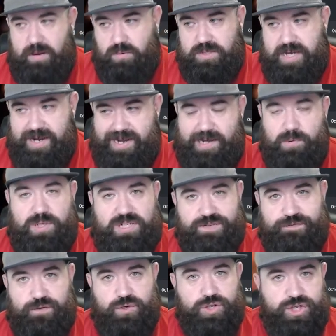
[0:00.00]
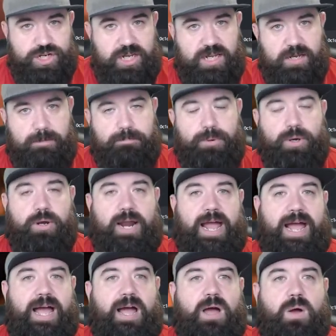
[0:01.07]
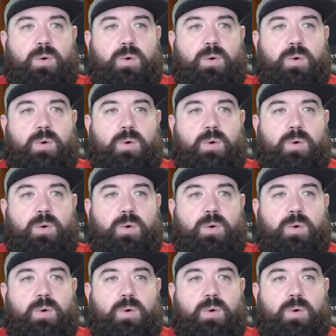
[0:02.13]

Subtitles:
how it's functioning, but how